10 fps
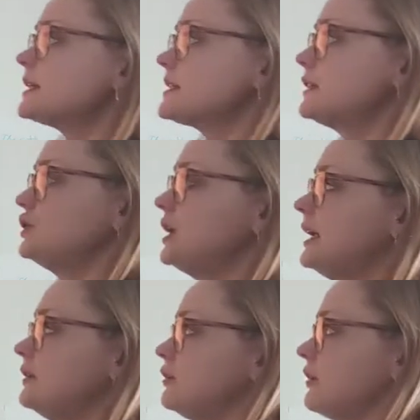that's
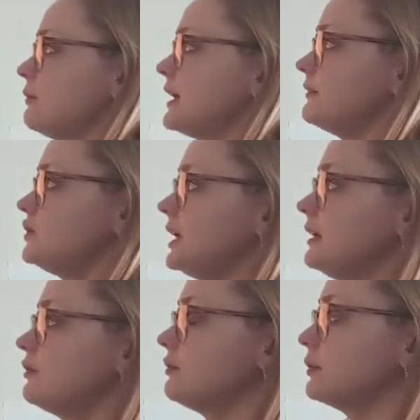the rate of
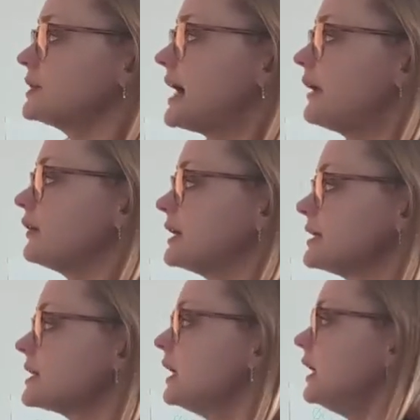change for
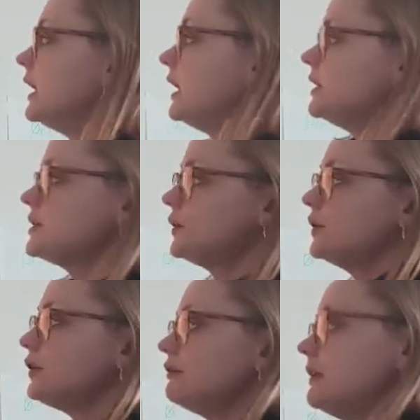retirees. So
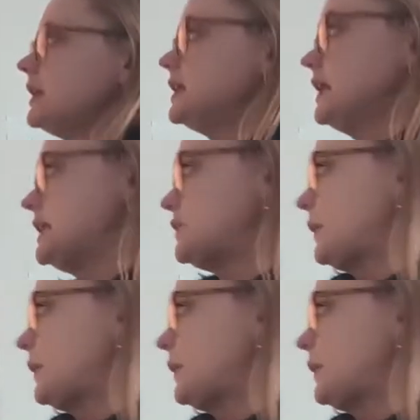your fund